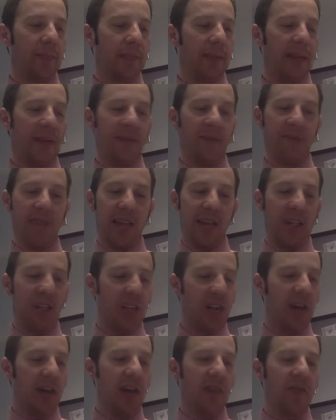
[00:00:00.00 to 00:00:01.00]
if they
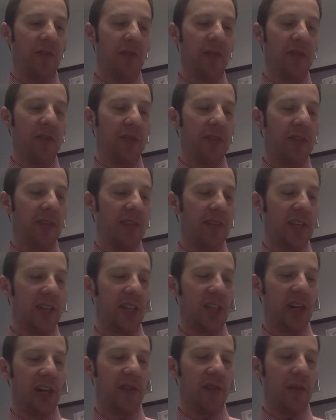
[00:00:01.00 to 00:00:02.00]
share different views, if they
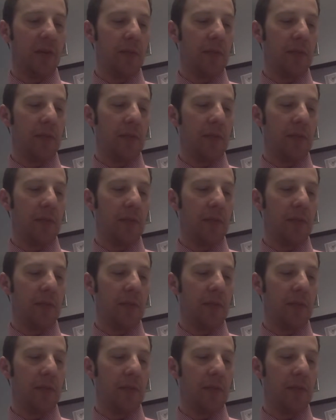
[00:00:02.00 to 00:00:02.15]
share different